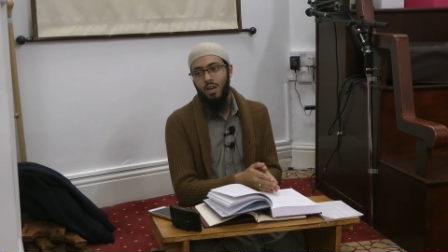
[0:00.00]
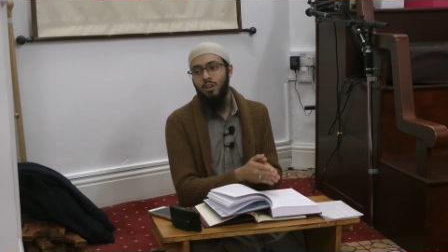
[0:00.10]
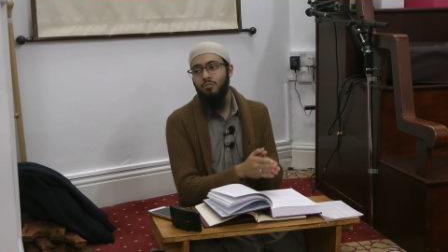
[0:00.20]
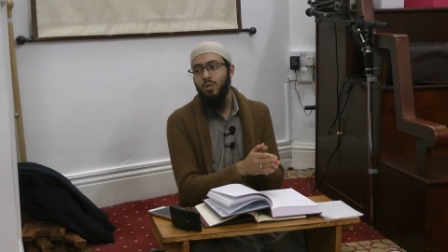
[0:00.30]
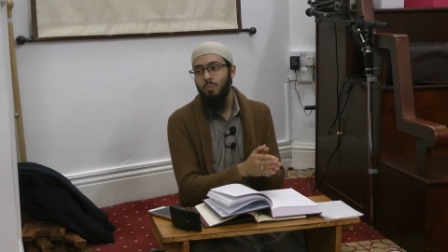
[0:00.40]
and
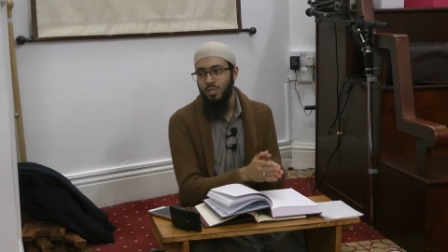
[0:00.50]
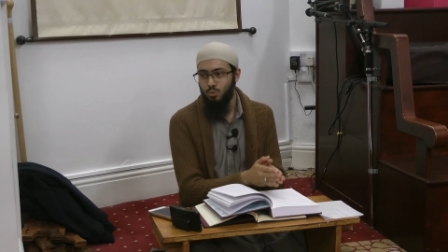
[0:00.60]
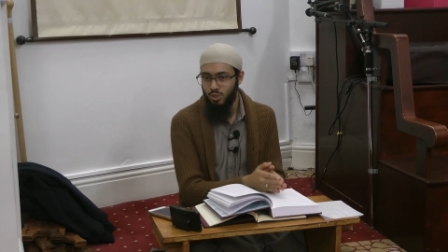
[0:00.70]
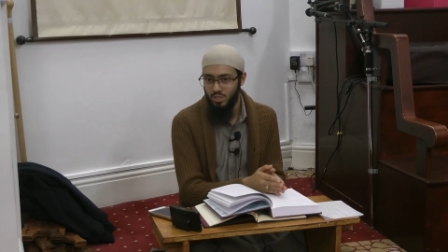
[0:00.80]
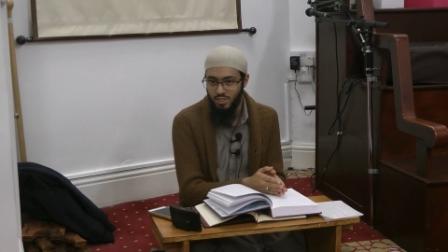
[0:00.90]
of the
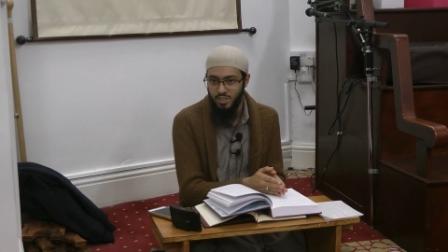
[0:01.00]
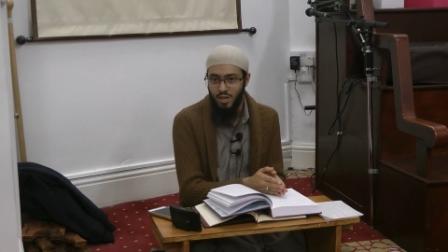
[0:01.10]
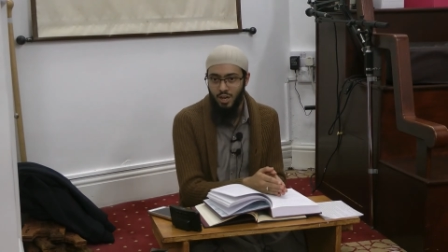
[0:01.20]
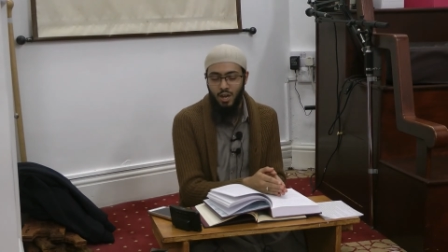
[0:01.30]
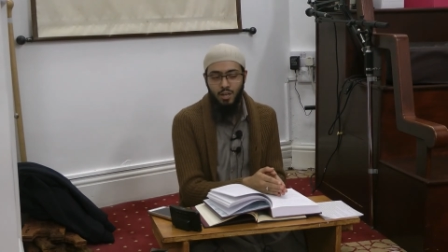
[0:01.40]

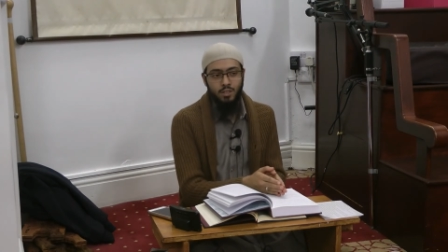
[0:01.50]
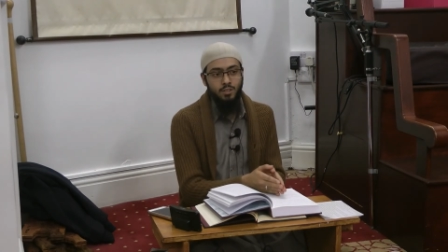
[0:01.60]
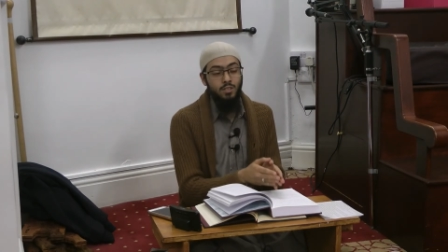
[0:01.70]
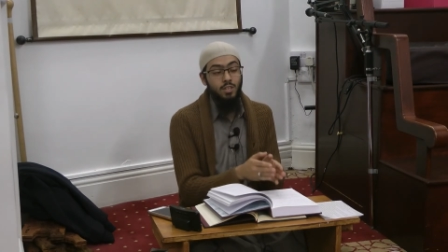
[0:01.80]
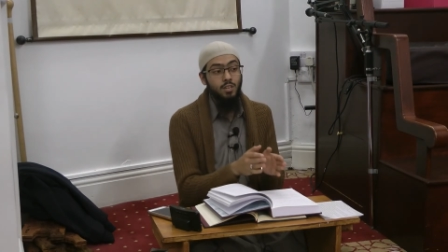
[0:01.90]
Maturidiyya
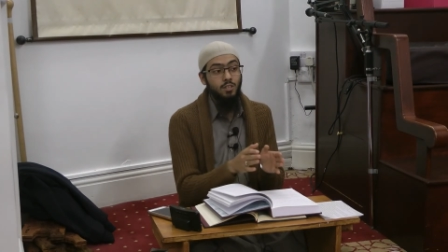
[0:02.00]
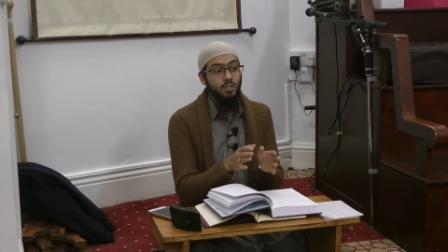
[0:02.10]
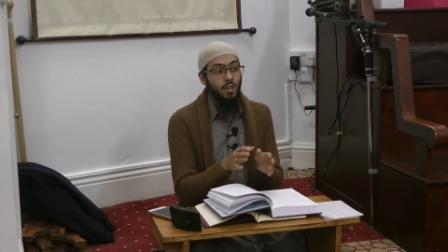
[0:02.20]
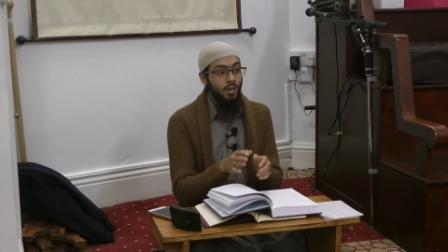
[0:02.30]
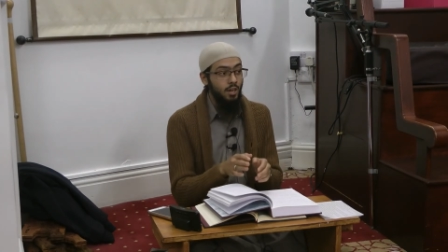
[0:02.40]
that these